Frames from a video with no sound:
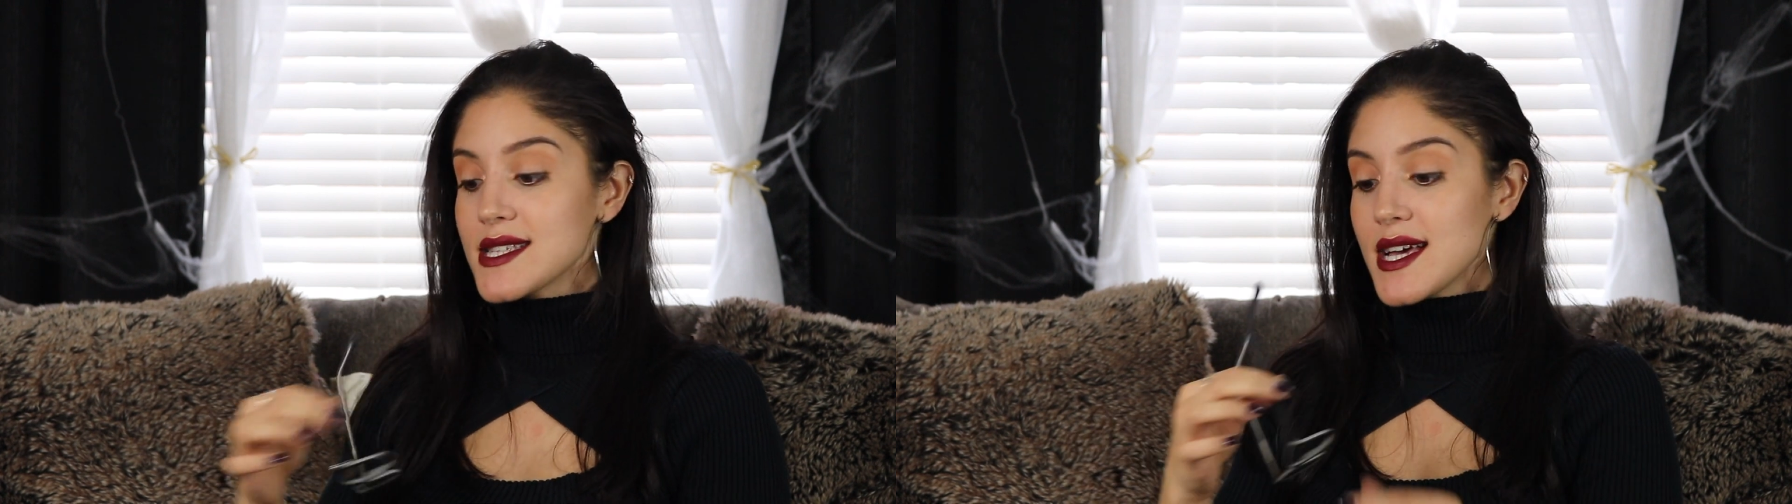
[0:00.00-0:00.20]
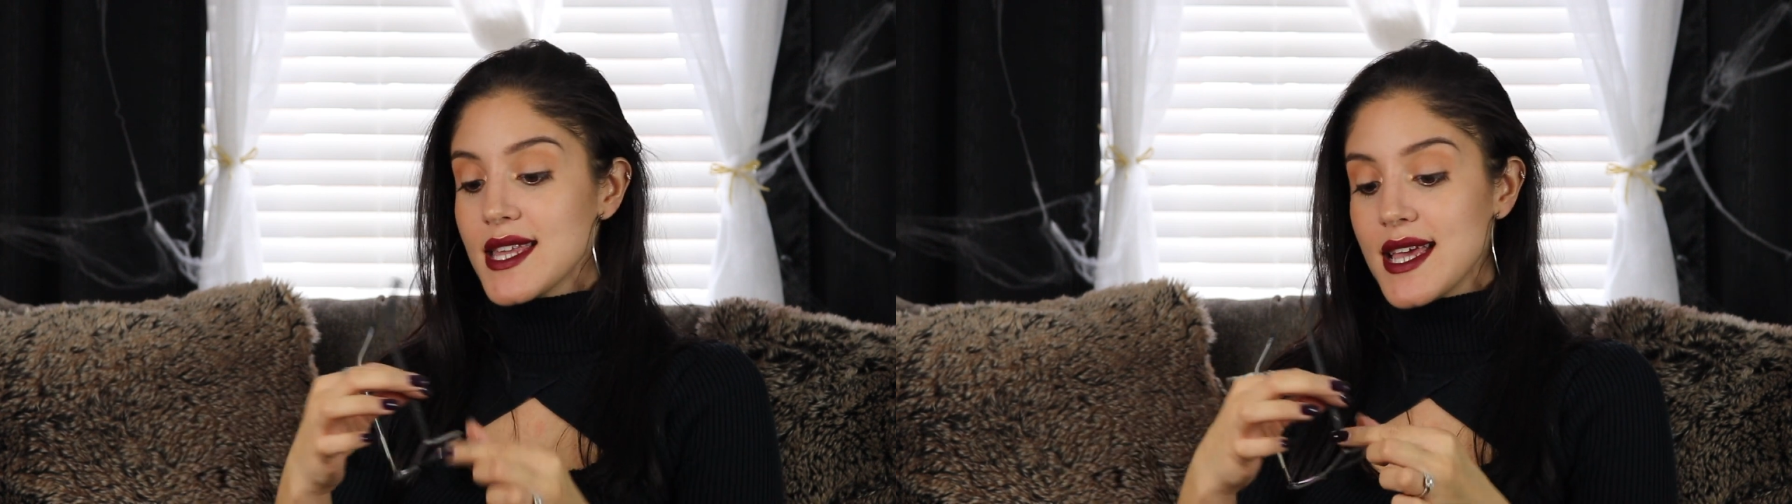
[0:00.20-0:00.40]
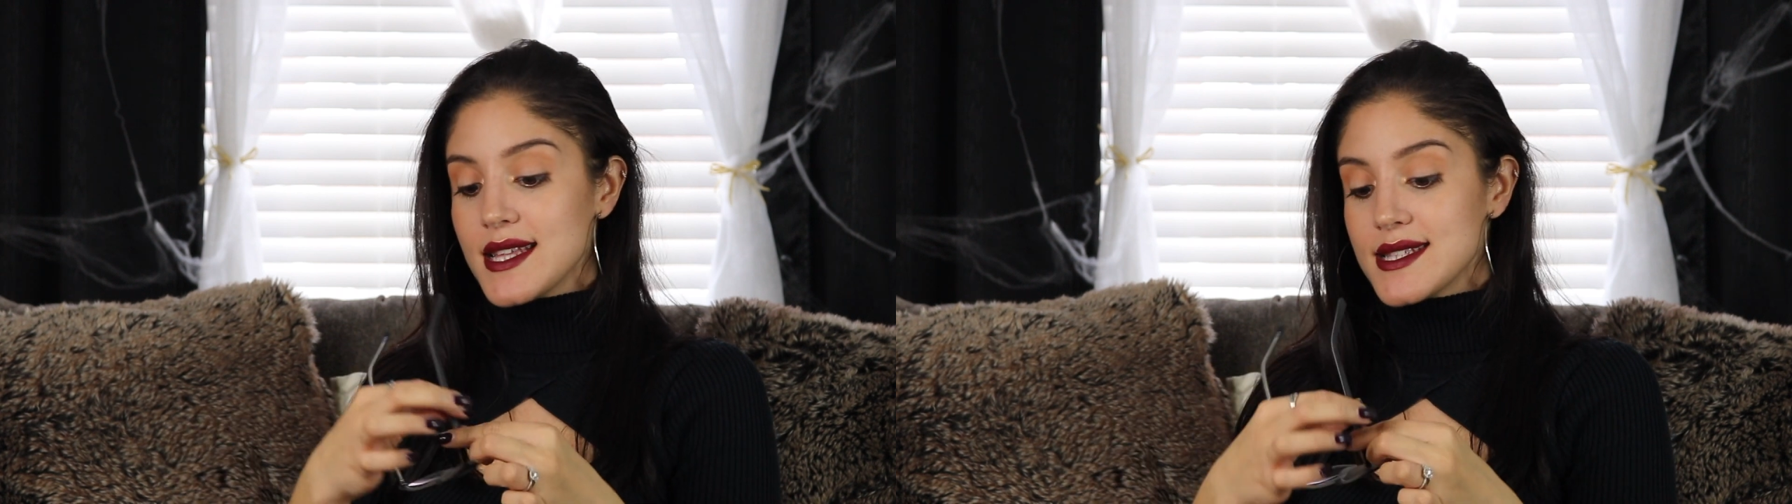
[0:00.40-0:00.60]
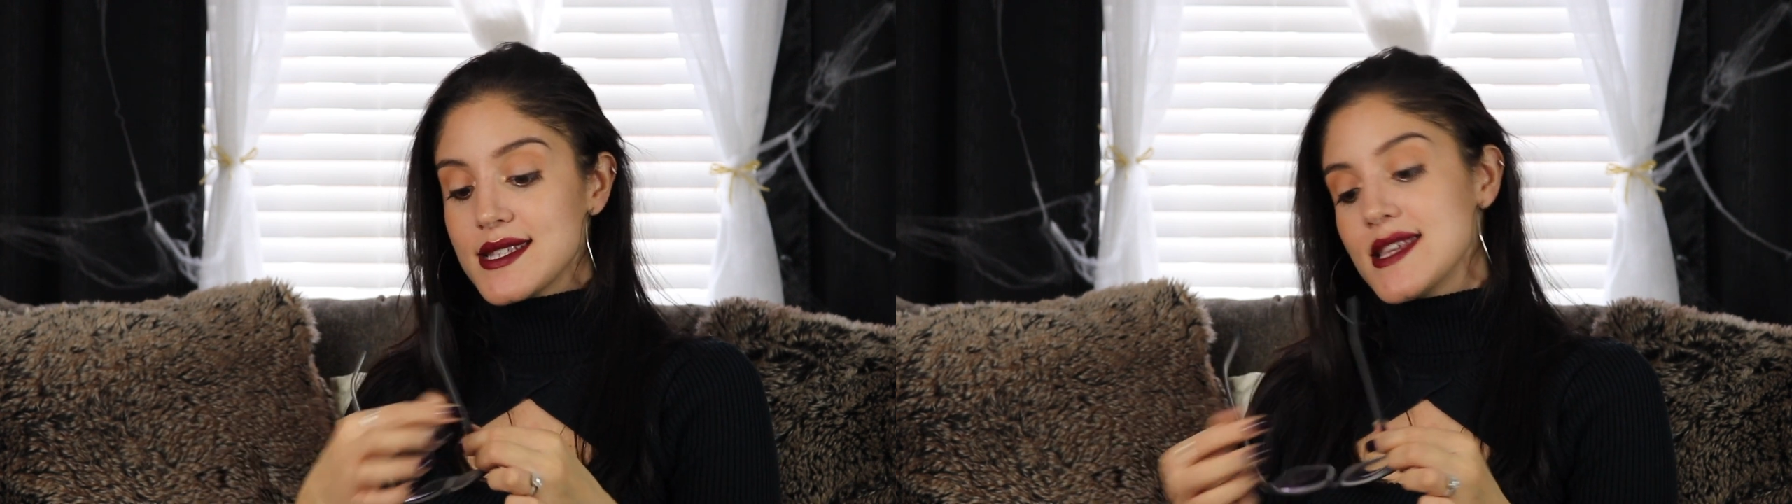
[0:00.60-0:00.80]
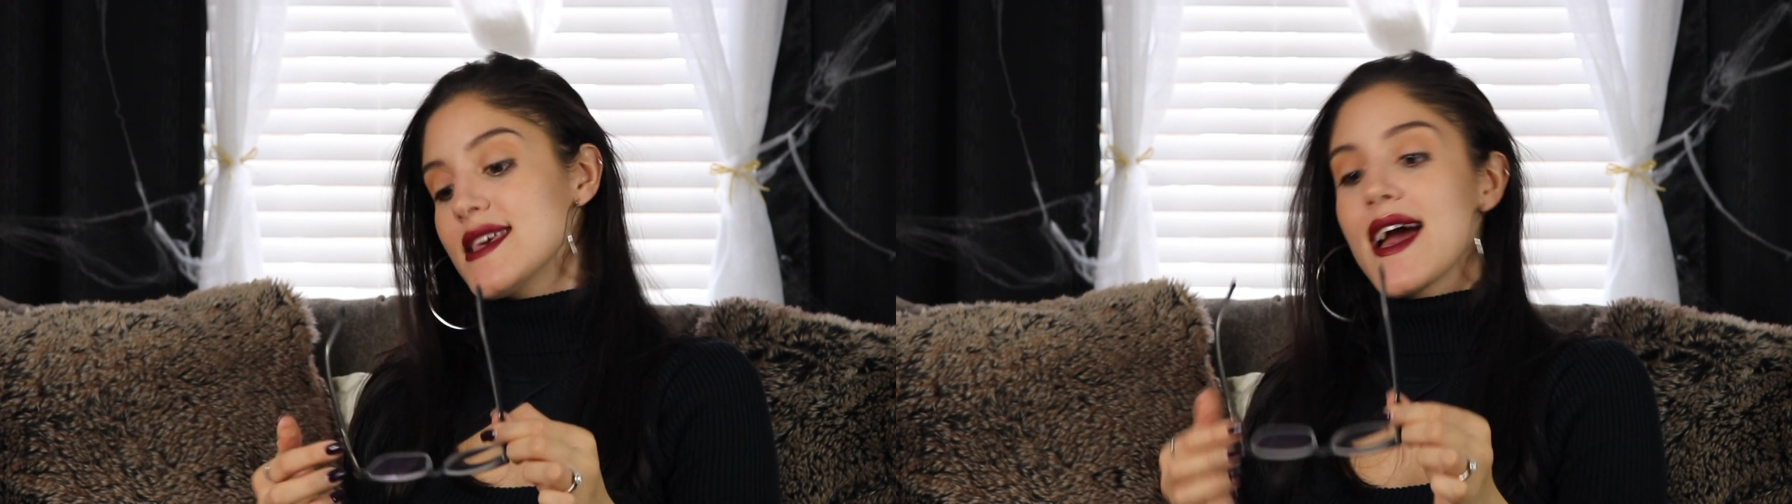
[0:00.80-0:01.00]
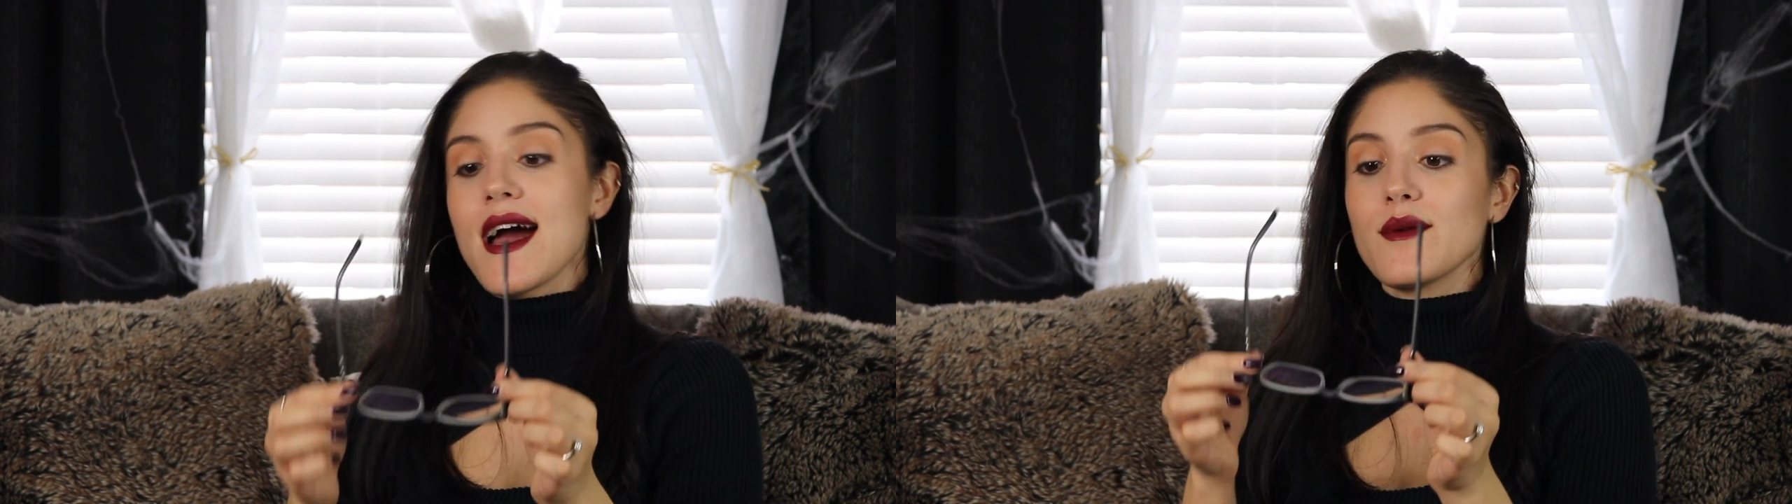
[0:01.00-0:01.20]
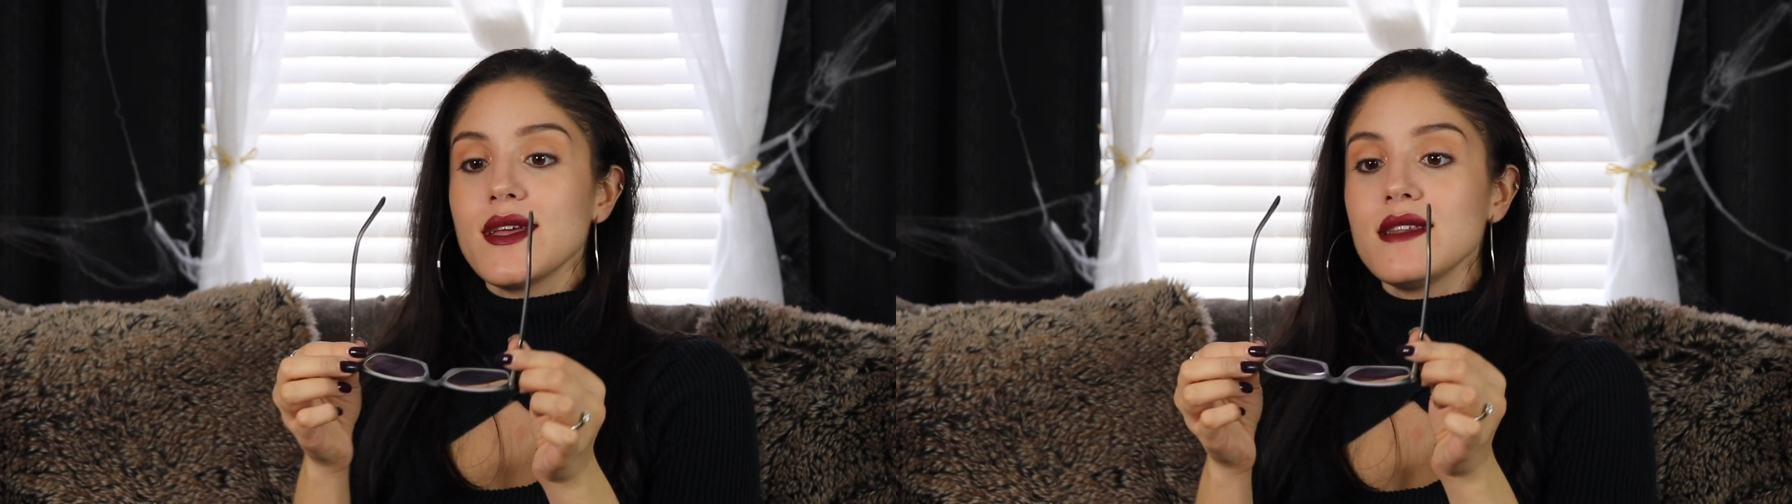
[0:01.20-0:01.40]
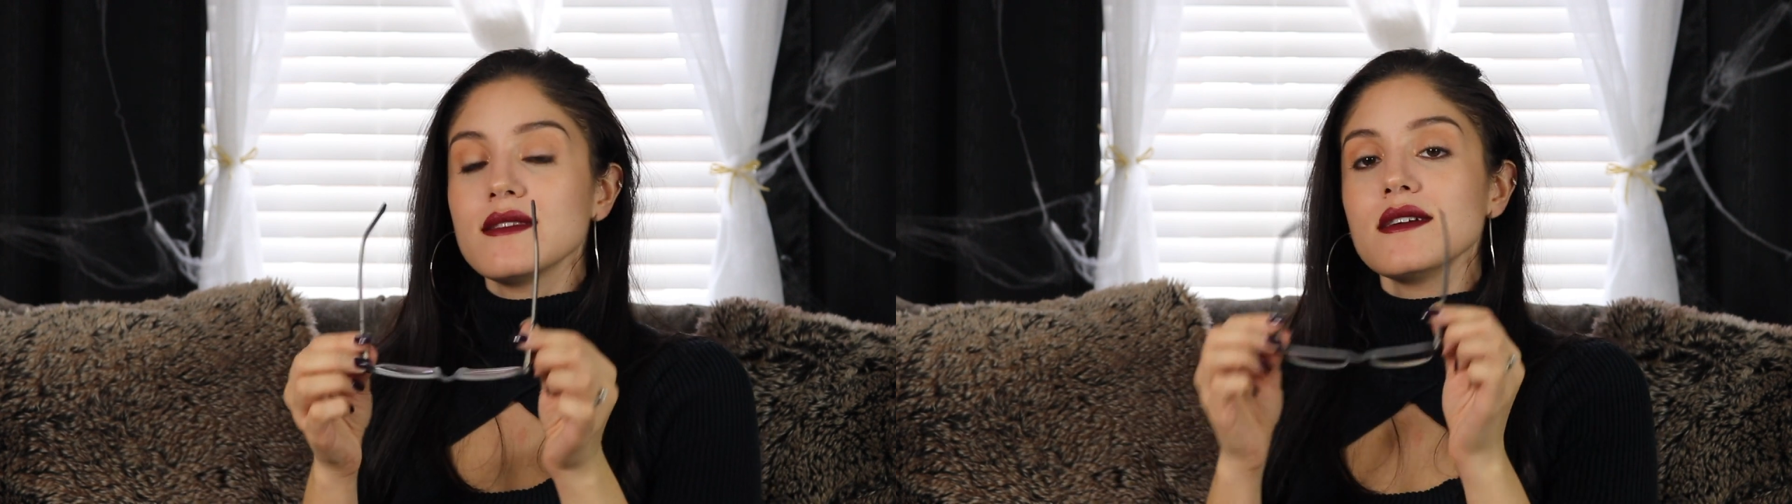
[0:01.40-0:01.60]
on and see how
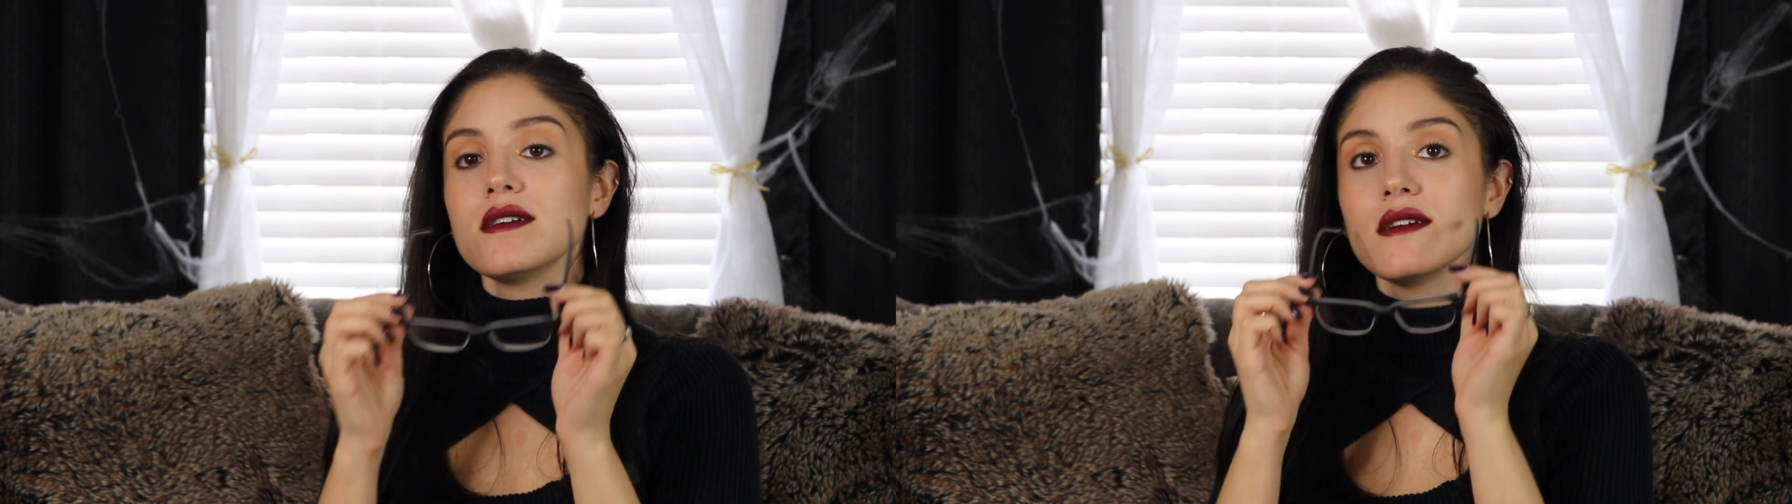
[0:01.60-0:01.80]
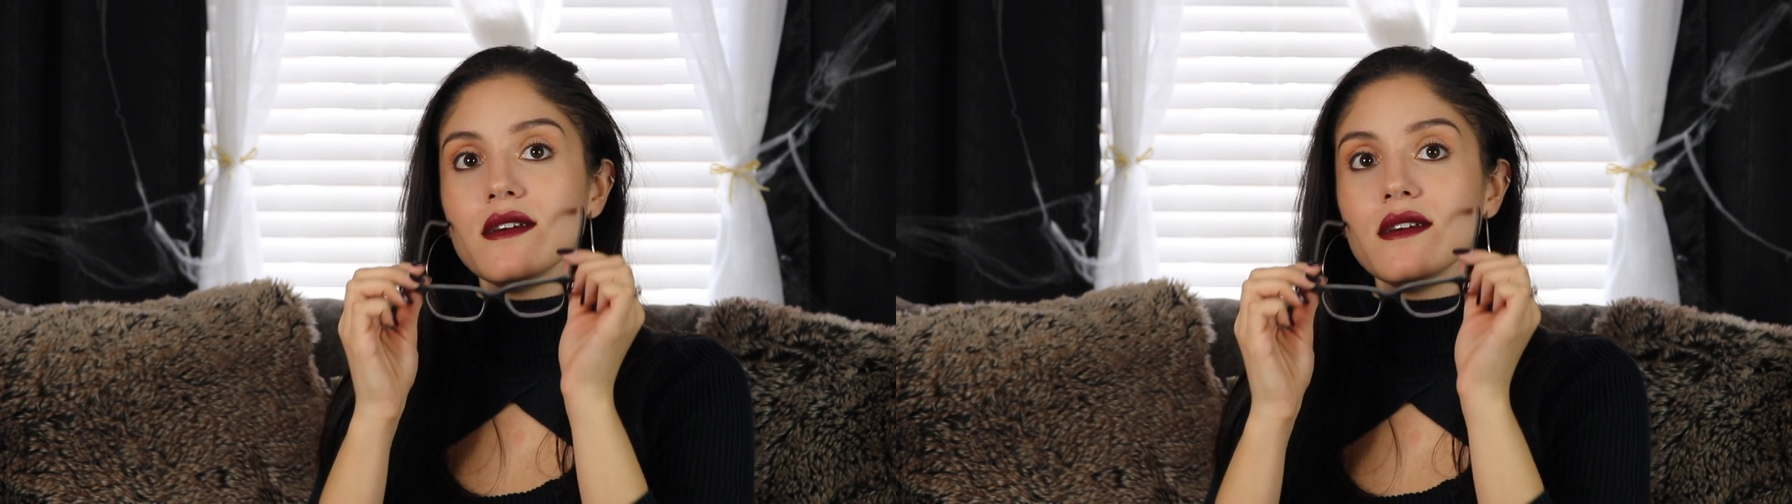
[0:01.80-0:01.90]
it looks.